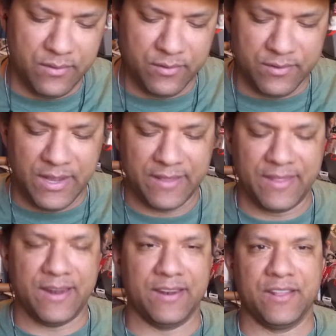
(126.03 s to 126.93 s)
taking
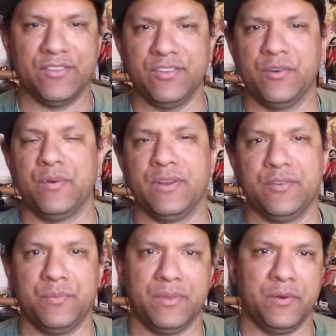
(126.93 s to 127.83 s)
that into
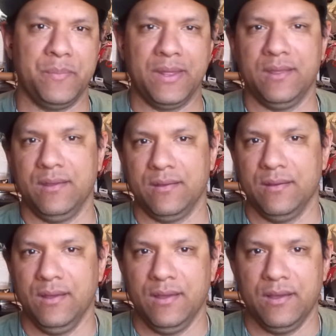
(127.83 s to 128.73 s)
consideration when they're making
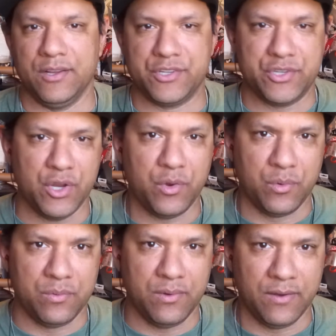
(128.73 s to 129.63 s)
a
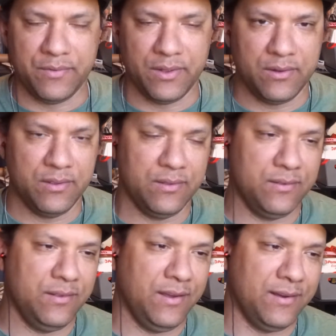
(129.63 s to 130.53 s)
show of it,
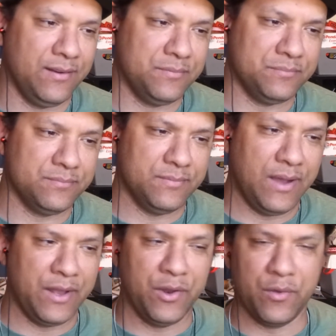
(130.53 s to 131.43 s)

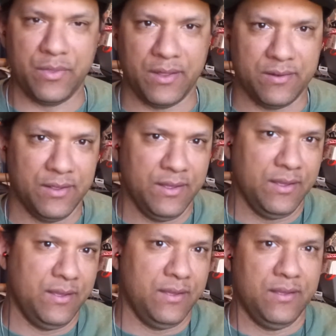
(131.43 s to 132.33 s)
I know that
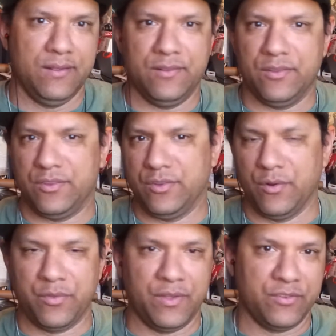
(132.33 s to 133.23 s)

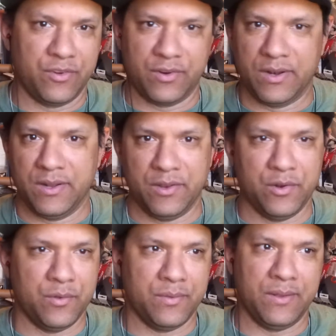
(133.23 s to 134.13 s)
certain things are going to,
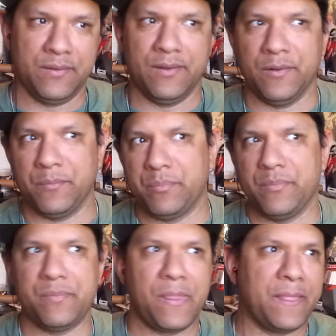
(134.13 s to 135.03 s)

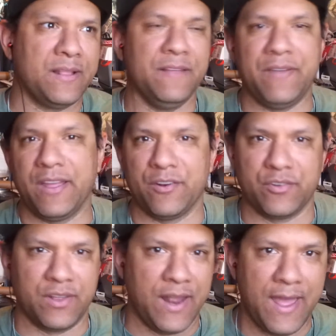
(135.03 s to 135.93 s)
cliffhangers
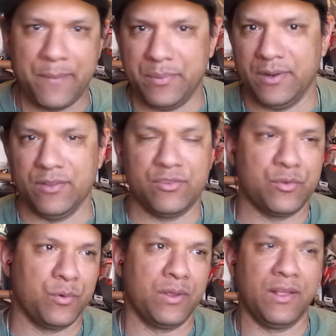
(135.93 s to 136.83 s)
are going to happen and
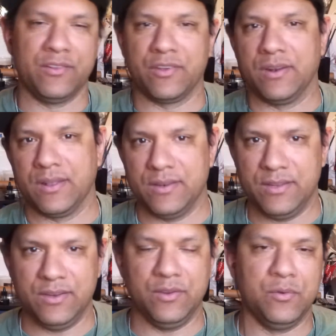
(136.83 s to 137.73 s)
storylines are going to
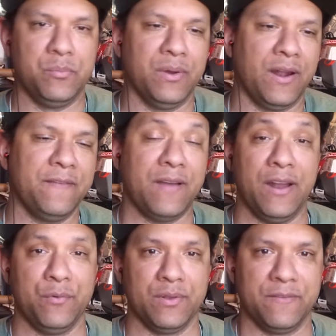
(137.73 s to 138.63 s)
continue. But I
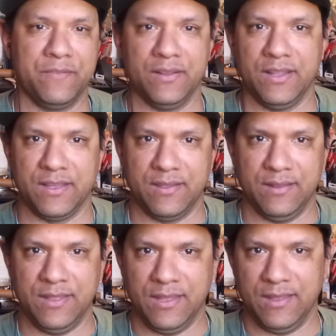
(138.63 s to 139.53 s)
really felt like
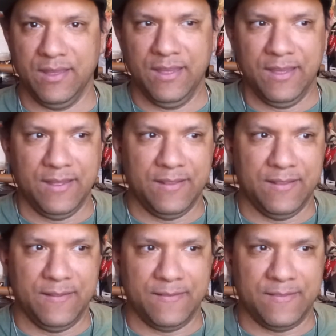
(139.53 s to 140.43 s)
at the end
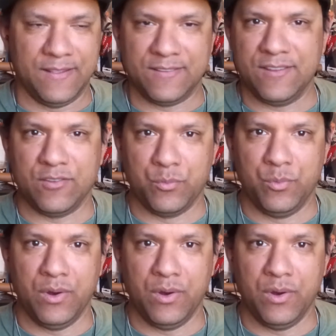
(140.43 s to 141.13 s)
of season